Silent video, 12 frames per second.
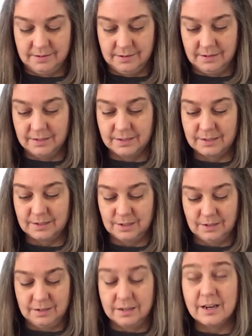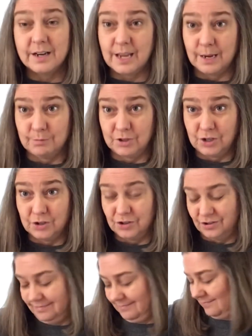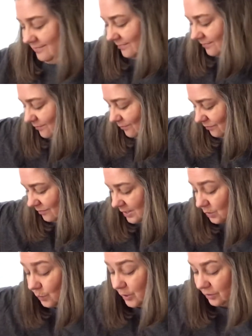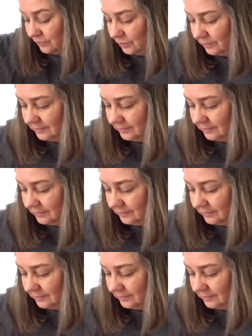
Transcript: it's a game changer. It's wonderful.